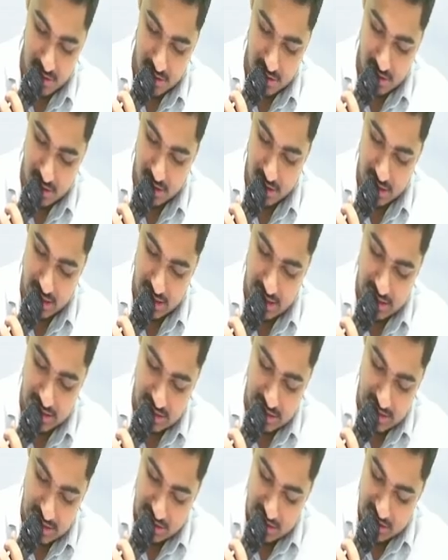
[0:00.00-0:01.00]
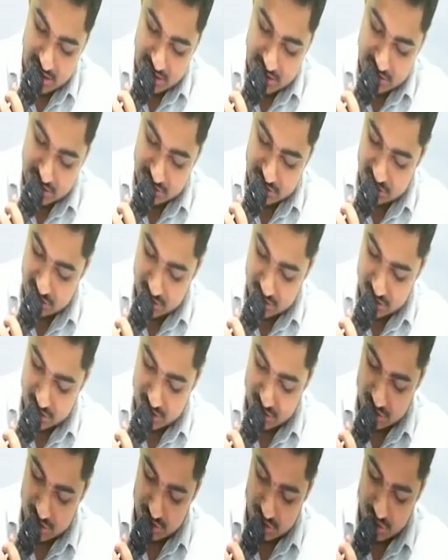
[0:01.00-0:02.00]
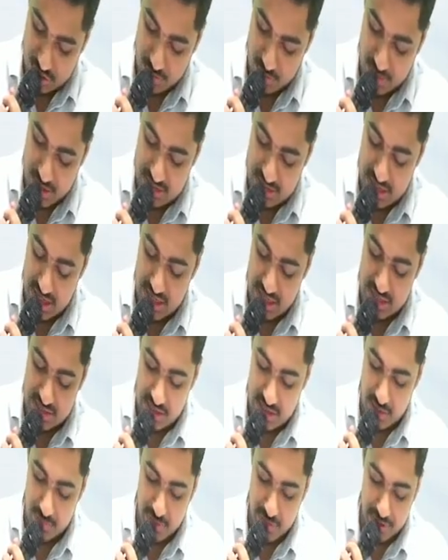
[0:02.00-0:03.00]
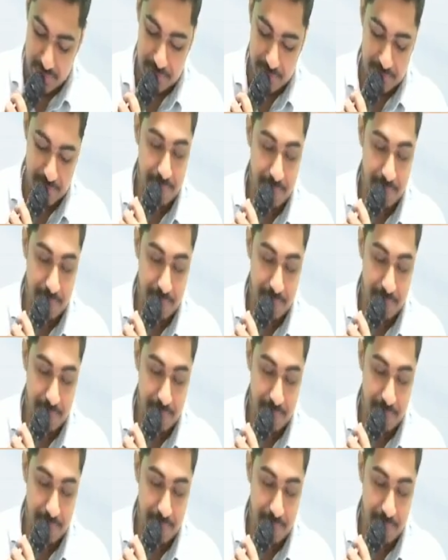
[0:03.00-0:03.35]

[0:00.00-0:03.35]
Okay. So Maja is coming.